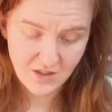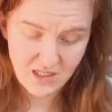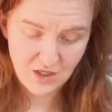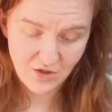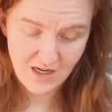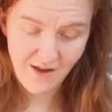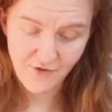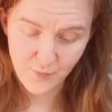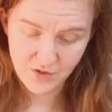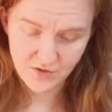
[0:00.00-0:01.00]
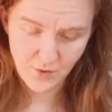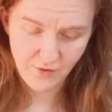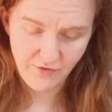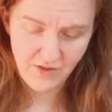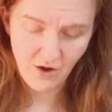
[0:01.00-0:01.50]
she could never bestow
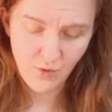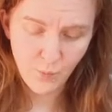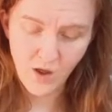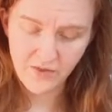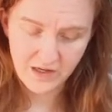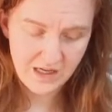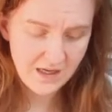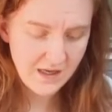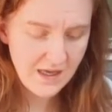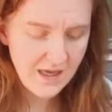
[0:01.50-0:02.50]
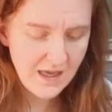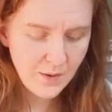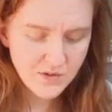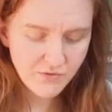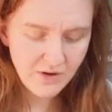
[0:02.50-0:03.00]
a favour unworthily.
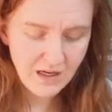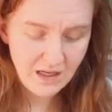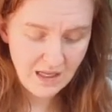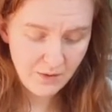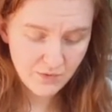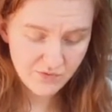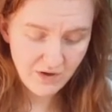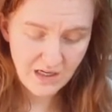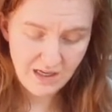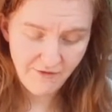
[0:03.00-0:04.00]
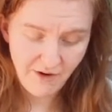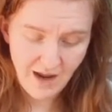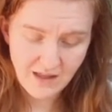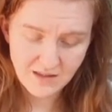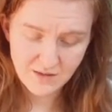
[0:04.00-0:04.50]
It was really a very
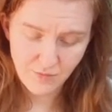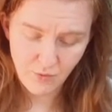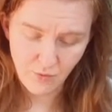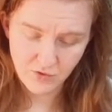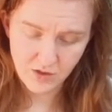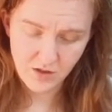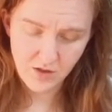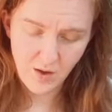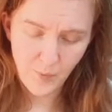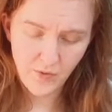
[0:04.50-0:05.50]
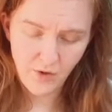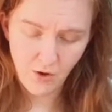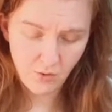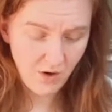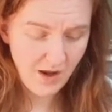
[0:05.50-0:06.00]
handsome thought. Upon the
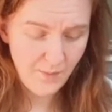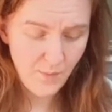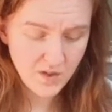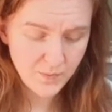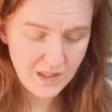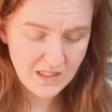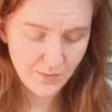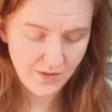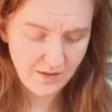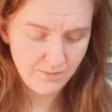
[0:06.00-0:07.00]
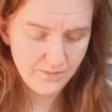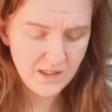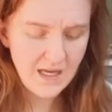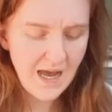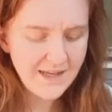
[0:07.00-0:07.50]
whole, I am much pleased with him.
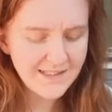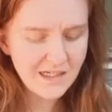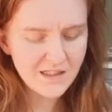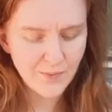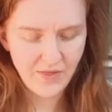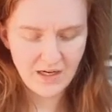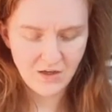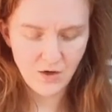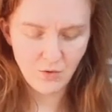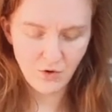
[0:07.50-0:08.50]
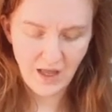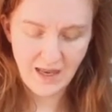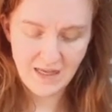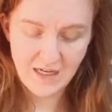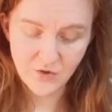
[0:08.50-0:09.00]
As Elizabeth had no longer
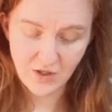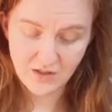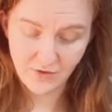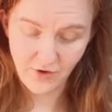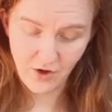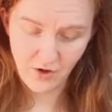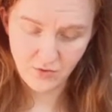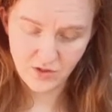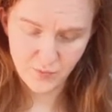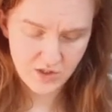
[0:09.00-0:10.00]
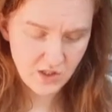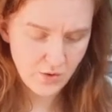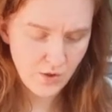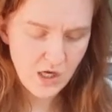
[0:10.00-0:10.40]
any interest of her own to pursue,